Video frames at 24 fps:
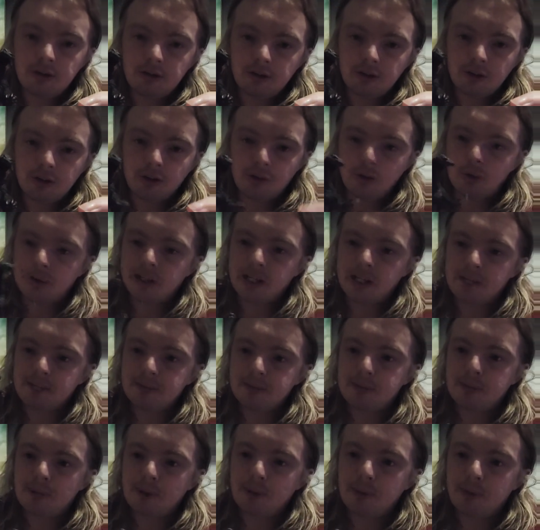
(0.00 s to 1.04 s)
The jaw
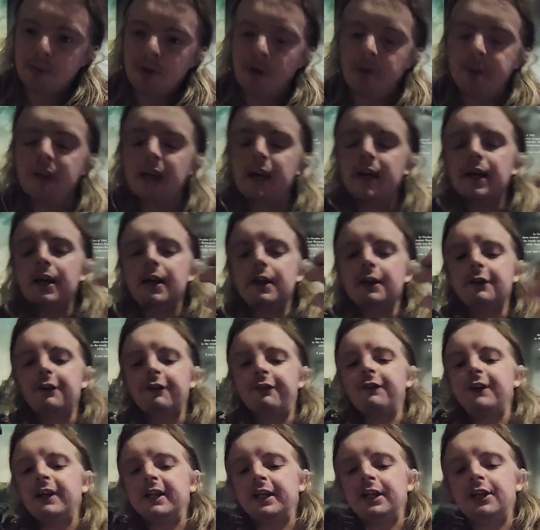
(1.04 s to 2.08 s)
keeps popping off. The
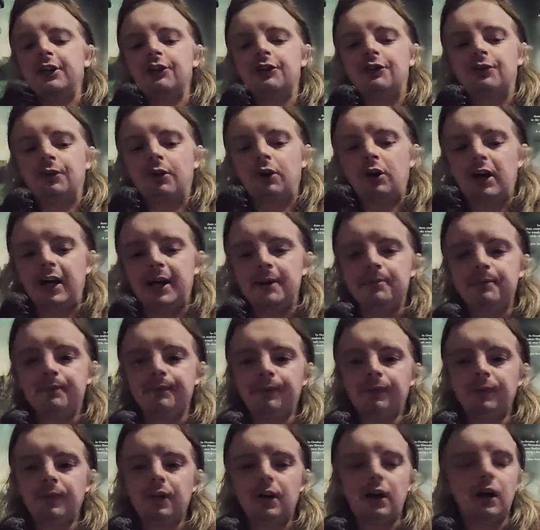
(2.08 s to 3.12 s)
thing is, right,
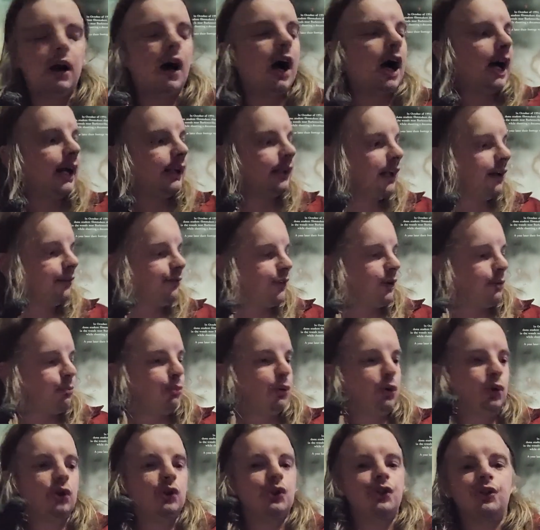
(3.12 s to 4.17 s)
I left the
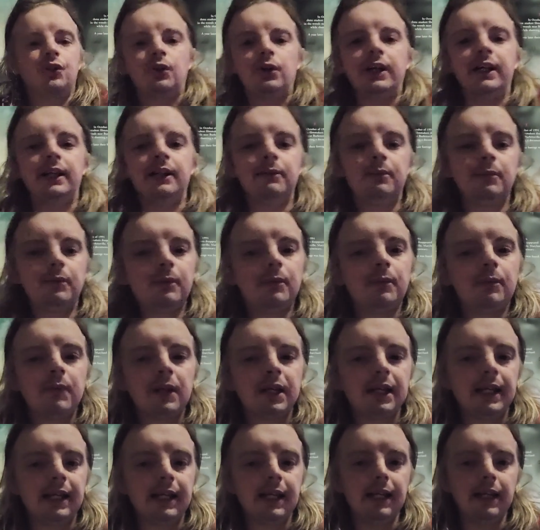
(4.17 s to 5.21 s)
ball joint
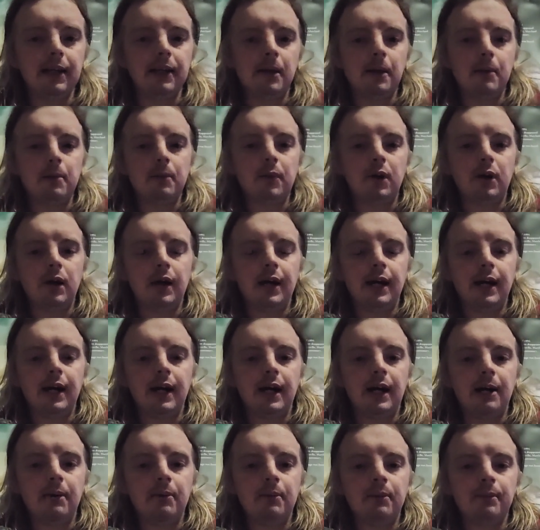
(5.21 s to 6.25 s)
in
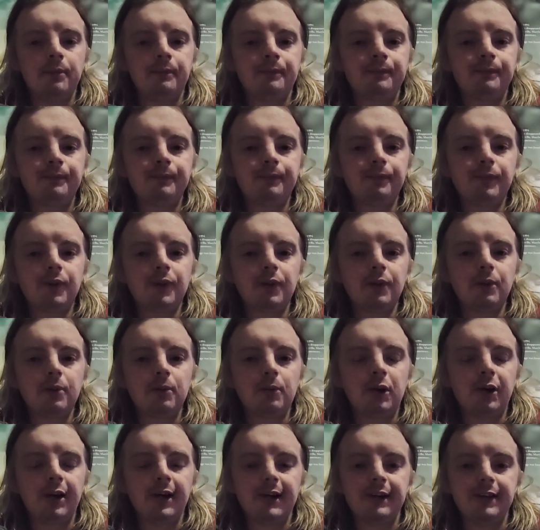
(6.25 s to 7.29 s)
my
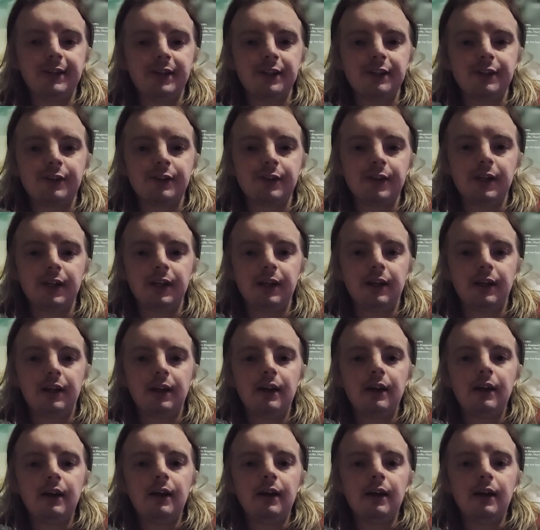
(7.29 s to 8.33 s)
my accessory
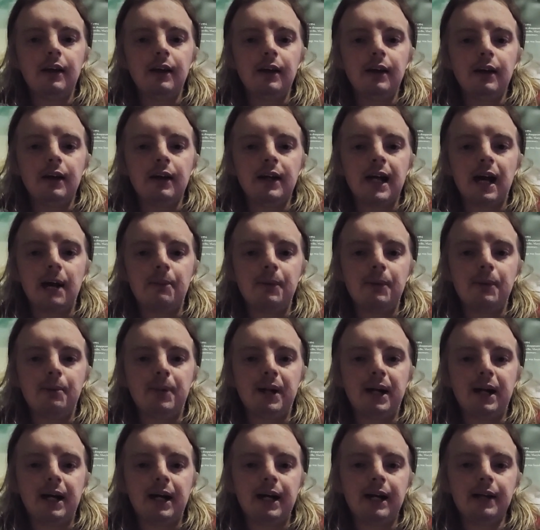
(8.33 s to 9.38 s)
cupboard
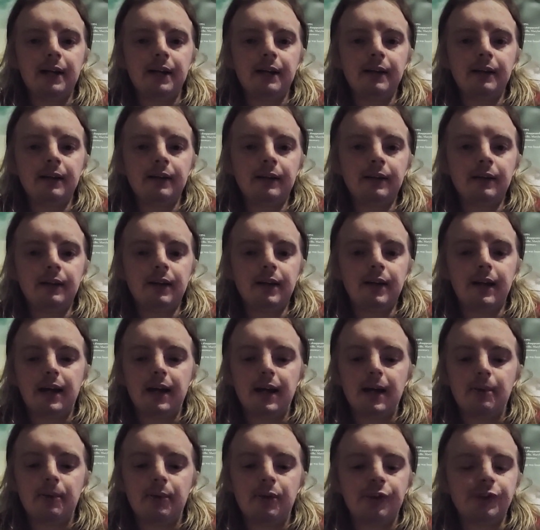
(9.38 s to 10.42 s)
part
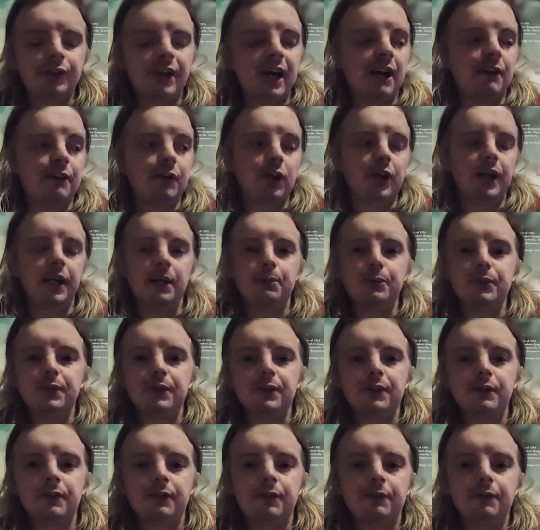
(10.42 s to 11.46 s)
because I have a heaps
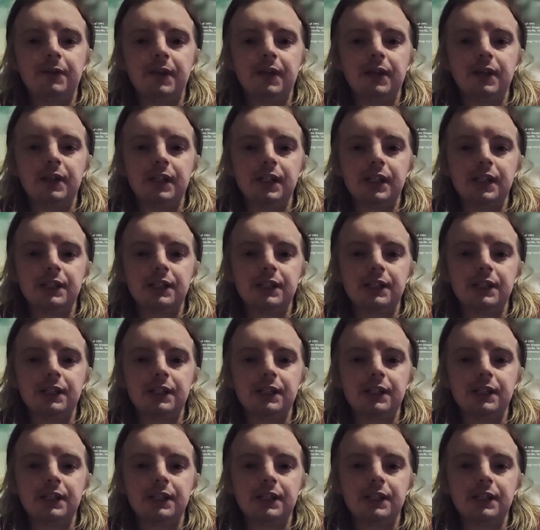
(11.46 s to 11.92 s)
of figure